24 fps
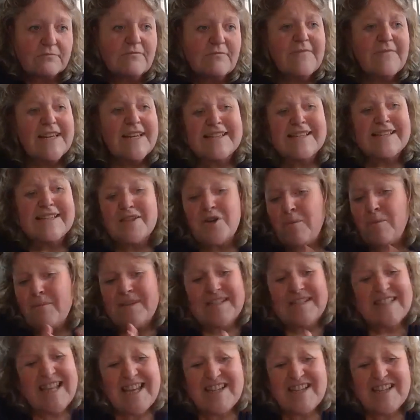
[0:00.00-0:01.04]
is not a
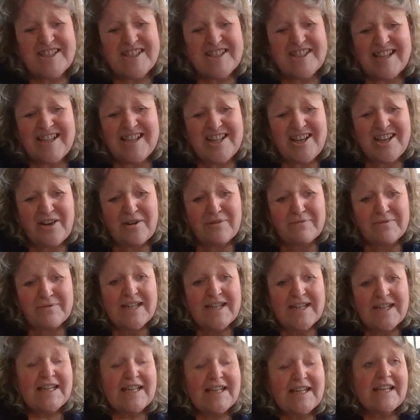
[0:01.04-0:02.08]
medication I love.
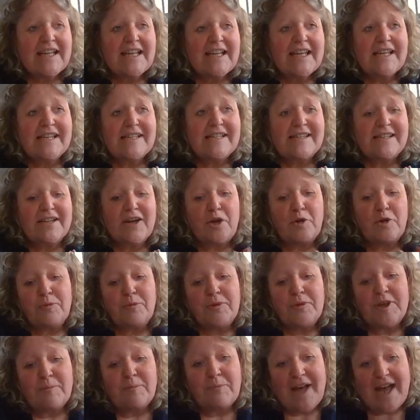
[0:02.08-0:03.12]
It's an
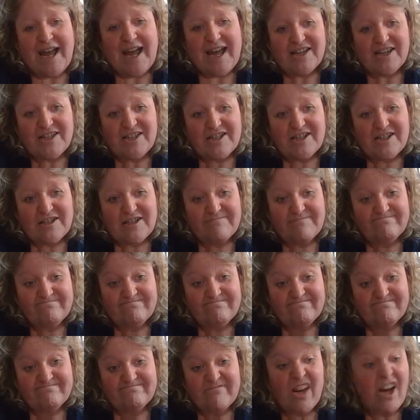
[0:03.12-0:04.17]
opiate patch.
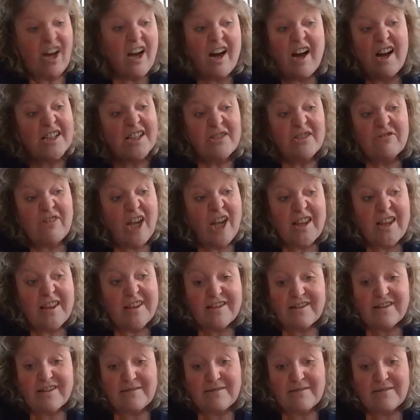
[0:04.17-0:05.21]
I don't like
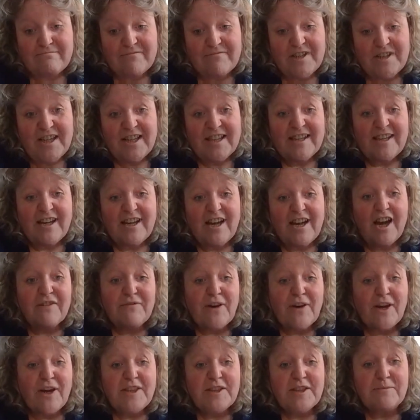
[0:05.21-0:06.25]
them. I
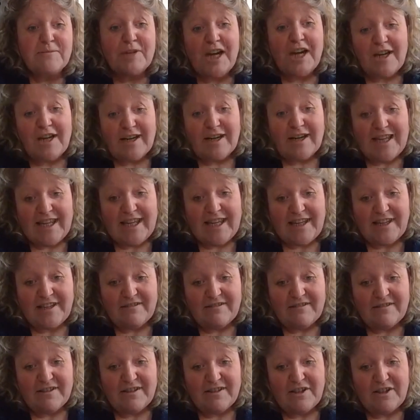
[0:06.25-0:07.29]
find them clunky.
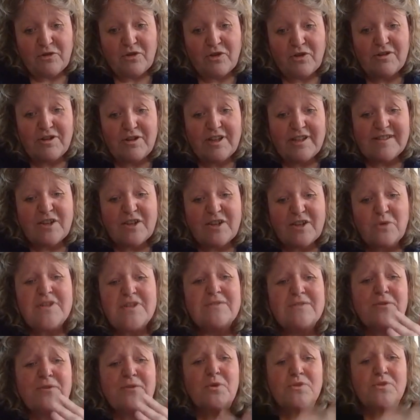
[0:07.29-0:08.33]
It's so
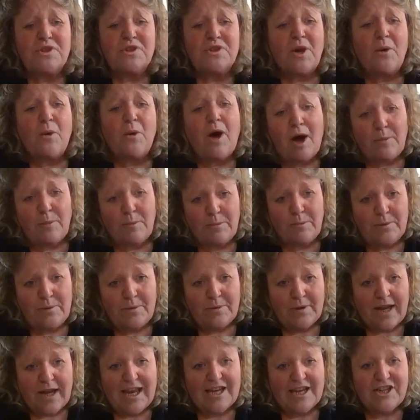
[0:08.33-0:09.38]
difficult to go up.
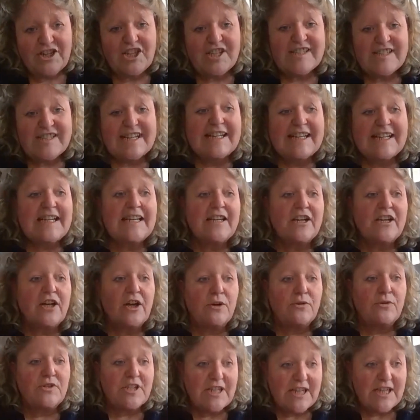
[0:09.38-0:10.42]
And she's clearly
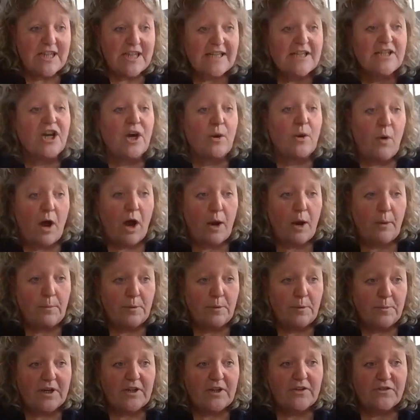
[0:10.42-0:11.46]
going to need to go up
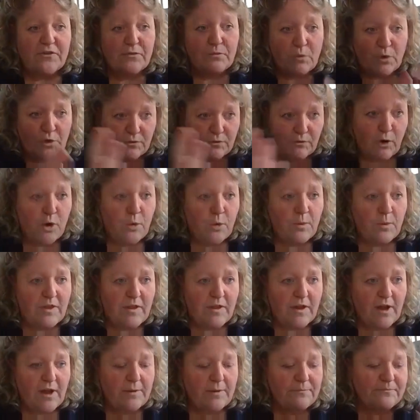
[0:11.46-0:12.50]
because of what's wrong with
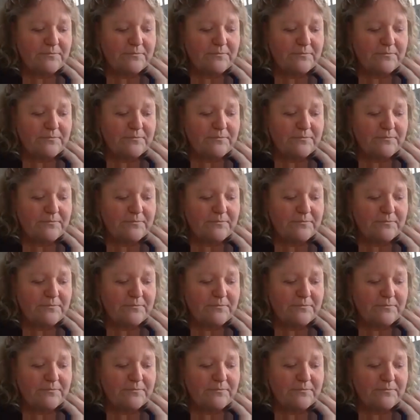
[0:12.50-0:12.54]
her.